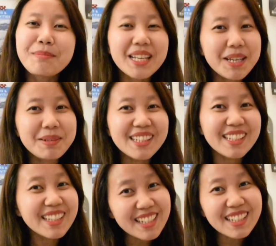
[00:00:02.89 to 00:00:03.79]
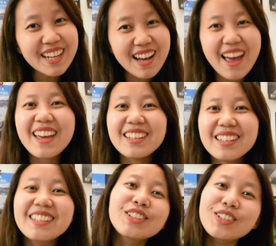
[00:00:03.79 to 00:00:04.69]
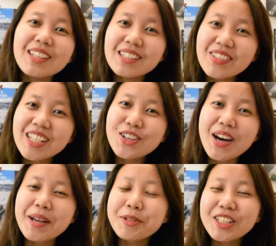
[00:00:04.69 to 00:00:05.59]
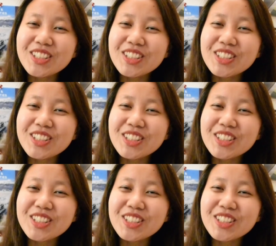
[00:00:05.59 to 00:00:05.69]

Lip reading: My name is Alicia and in today's video I'm going